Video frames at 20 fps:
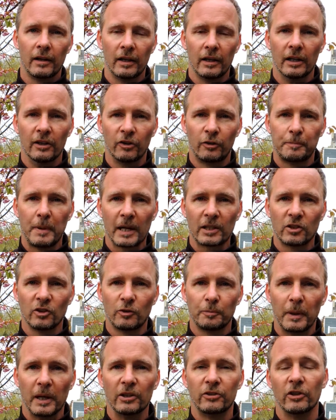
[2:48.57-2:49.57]
inspection
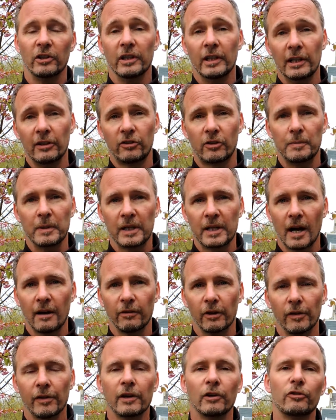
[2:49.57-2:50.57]
space that needs to be
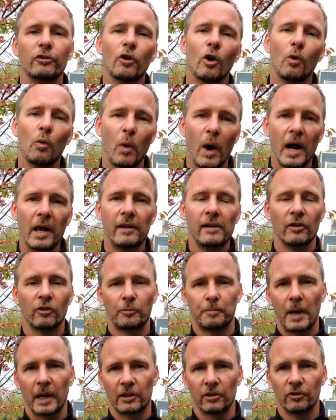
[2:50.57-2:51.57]
covered. There's no way the
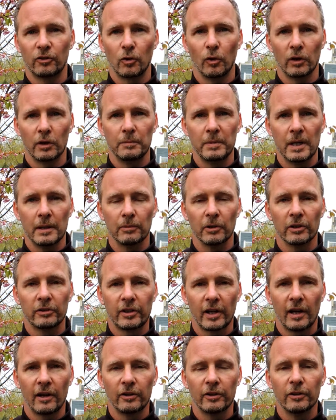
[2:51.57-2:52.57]
inspector is going to be able to
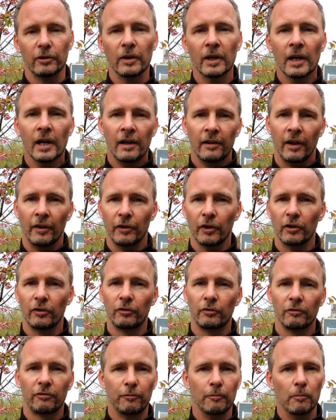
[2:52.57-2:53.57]
tell you that
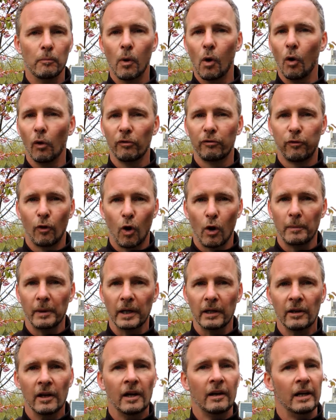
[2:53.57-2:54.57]
there's mold
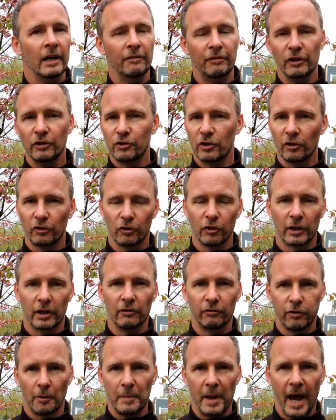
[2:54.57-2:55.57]
forming if he's just looking
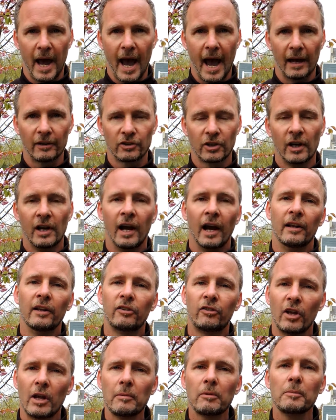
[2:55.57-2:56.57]
from the hatch. And the
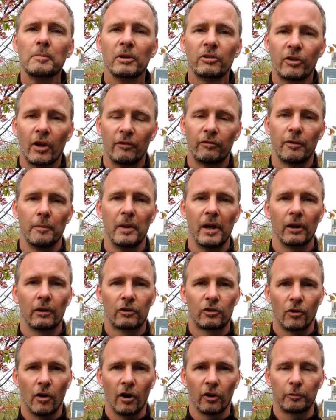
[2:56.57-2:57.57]
same can be said from the
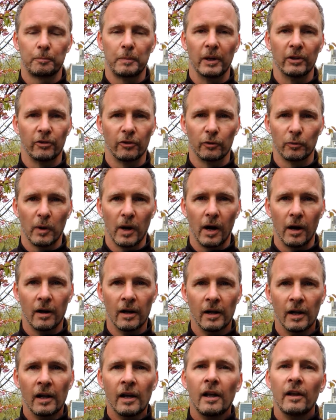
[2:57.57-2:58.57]
crawl space as well.
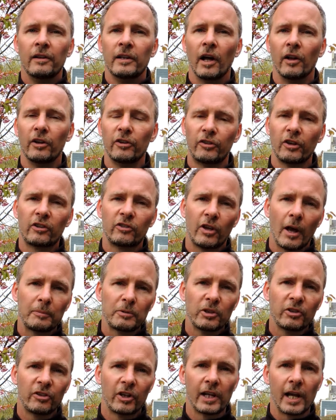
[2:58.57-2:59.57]
Now there's
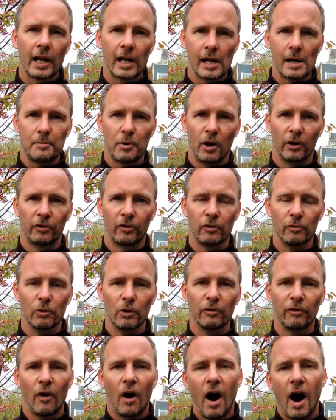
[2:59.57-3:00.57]
exceptions to getting up onto the
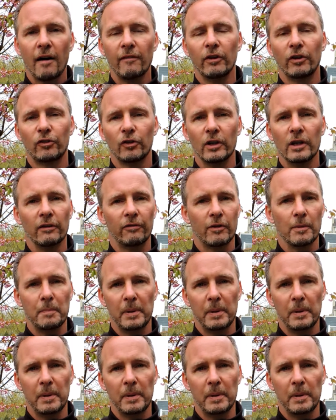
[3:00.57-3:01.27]
roof. Obviously if the